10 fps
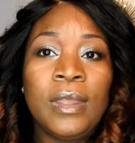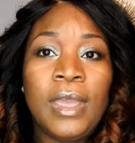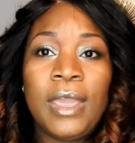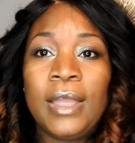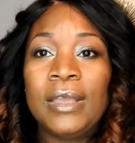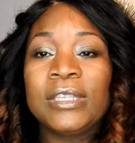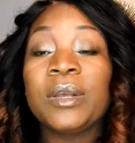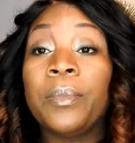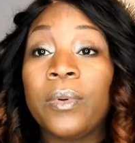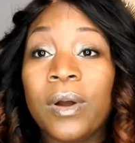it's a
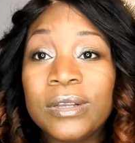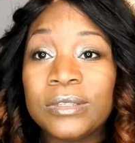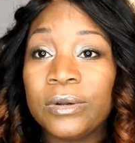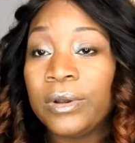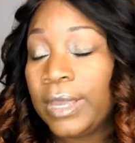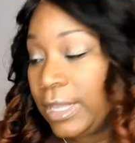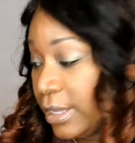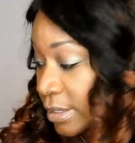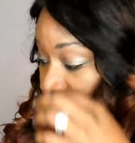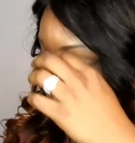bronzer, and
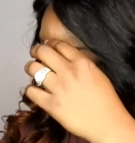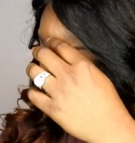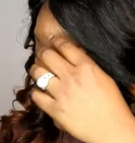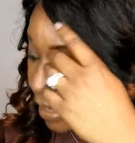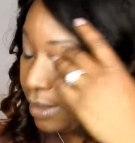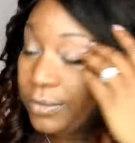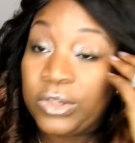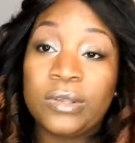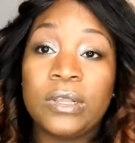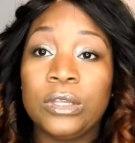it seemed like it was
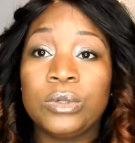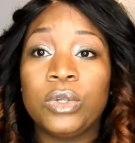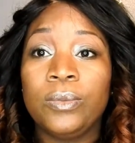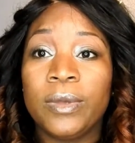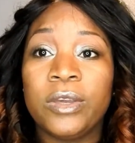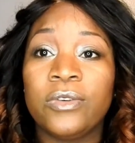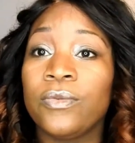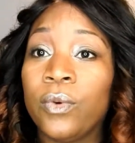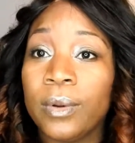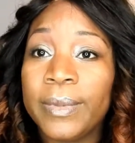just a little too much
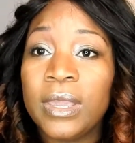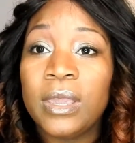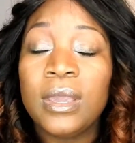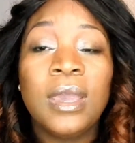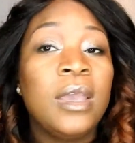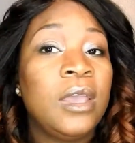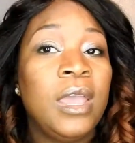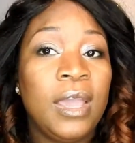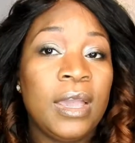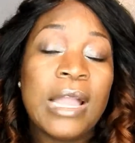for me,
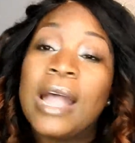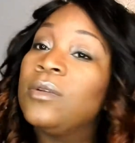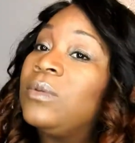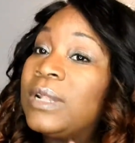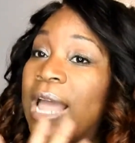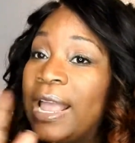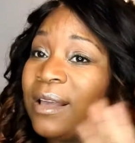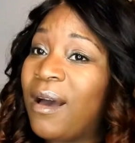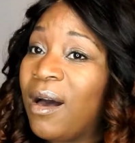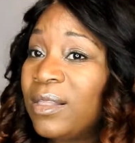and I don't like
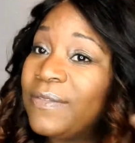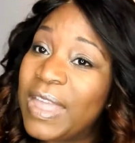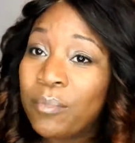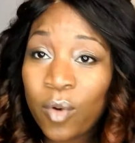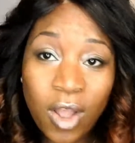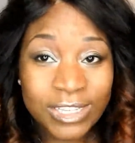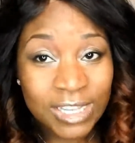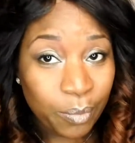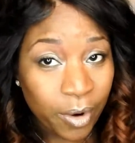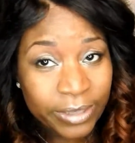all of that
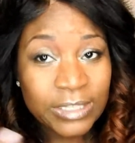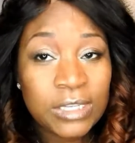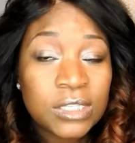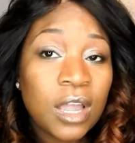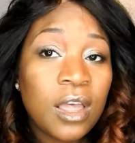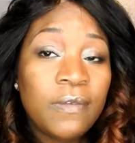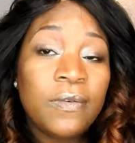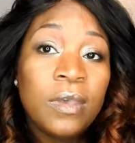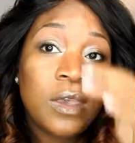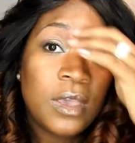bronzy
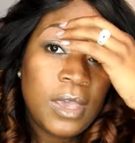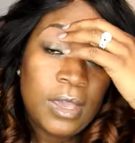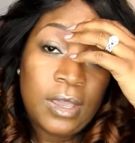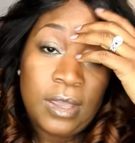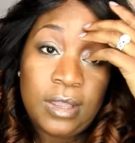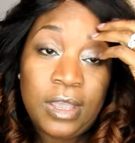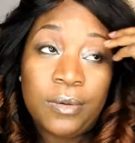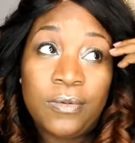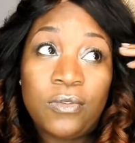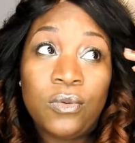stuff, and it
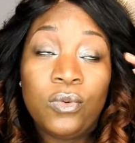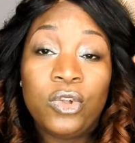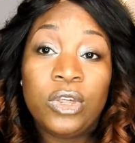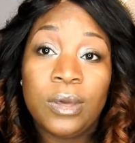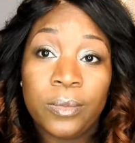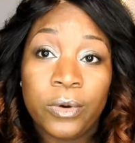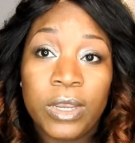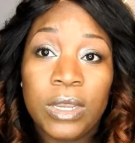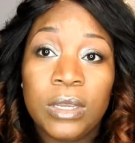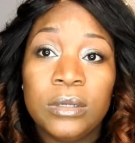was too
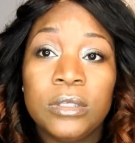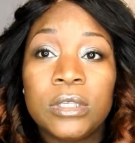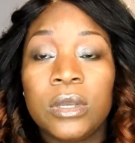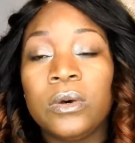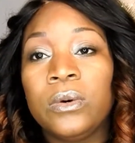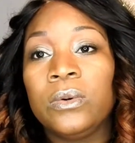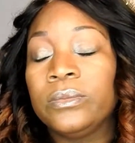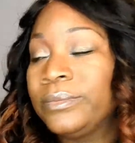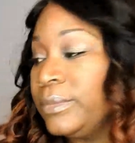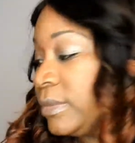shimmery. So
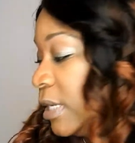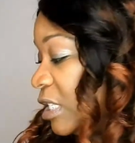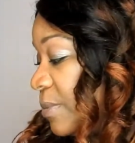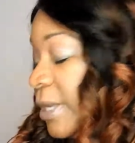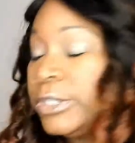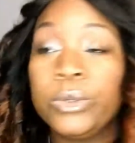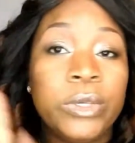it's been 2